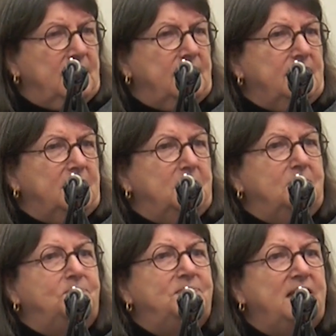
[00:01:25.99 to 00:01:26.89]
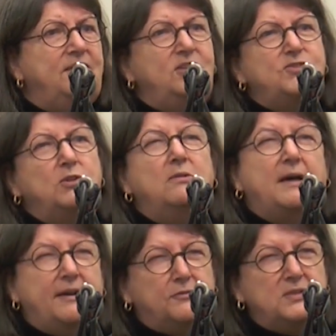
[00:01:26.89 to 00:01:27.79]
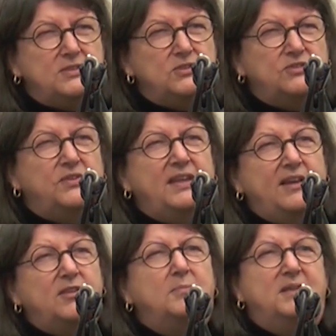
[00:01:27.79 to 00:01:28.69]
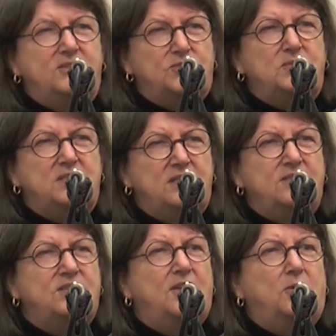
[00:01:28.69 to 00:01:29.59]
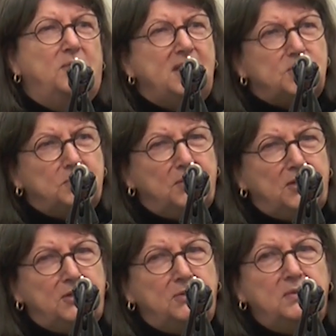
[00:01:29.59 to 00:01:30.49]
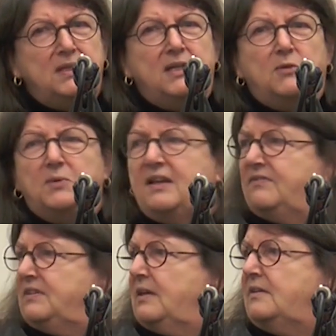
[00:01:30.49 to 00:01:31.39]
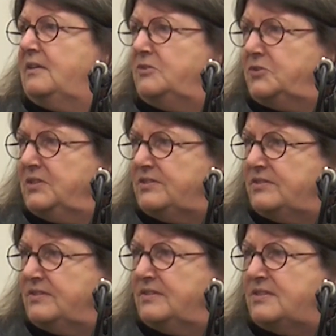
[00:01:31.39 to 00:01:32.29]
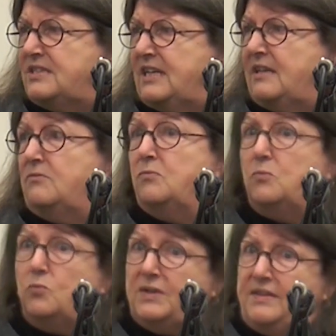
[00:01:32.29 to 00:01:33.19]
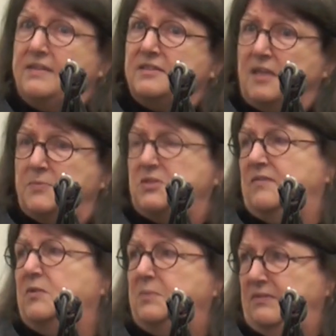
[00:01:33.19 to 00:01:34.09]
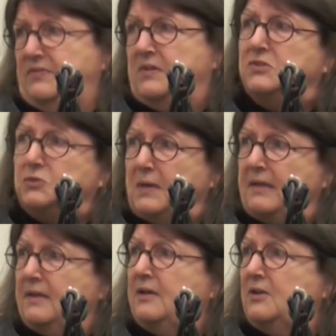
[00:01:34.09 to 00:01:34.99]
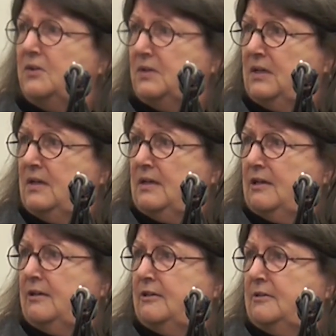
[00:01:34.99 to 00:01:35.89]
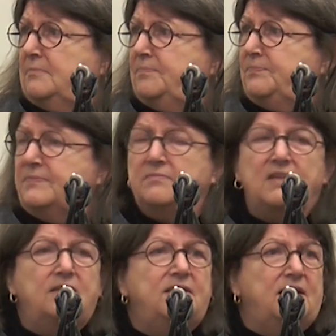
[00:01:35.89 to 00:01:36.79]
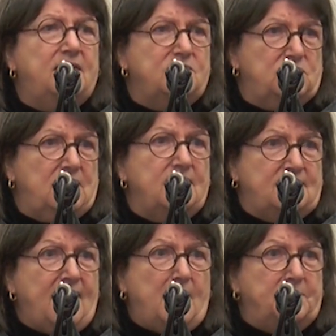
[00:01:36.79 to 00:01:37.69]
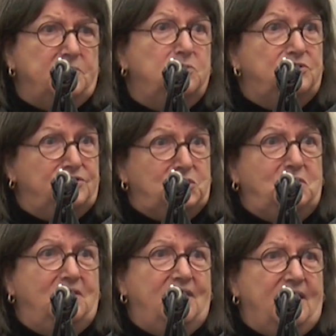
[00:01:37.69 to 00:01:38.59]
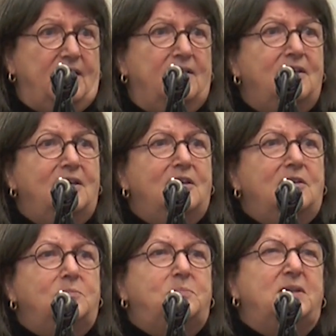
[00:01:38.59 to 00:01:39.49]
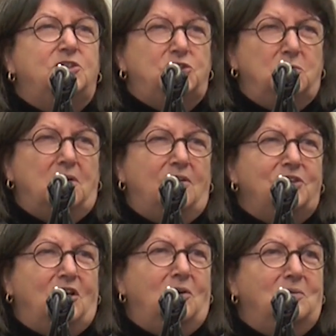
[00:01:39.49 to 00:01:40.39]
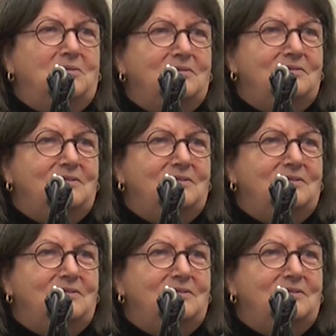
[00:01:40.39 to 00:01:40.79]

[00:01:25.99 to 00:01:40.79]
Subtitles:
And there's a lot of reasons for that. The biggest reason is that our rates were low. We haven't gotten increases in the state, with the exception of the Be Fair to Direct Care that has happened, which is a good thing. But as you all know,